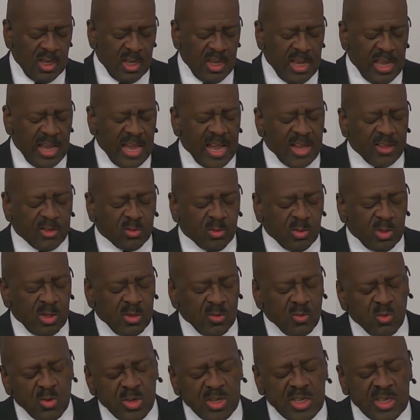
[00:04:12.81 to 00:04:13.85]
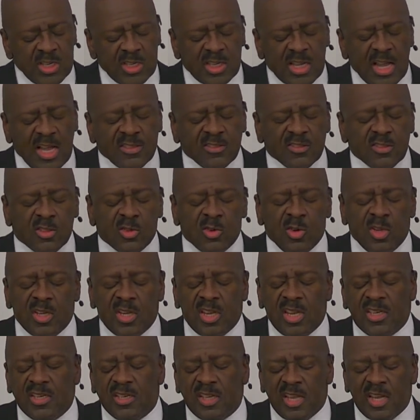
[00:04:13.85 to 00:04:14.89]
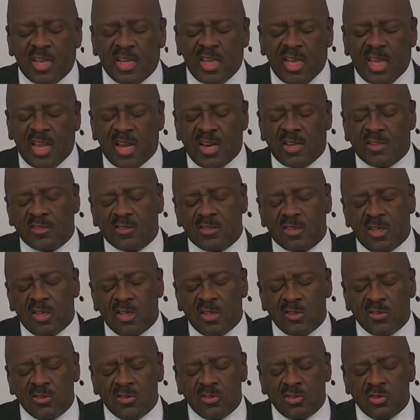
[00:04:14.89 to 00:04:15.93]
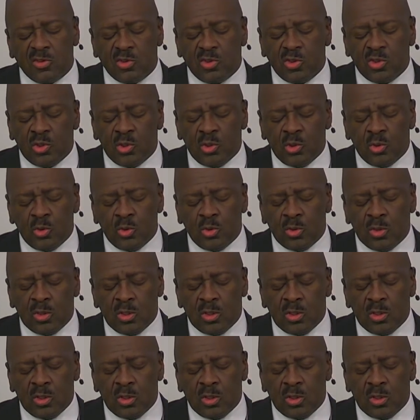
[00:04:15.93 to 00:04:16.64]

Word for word: as we reconsecrate and dedicate ourselves to you,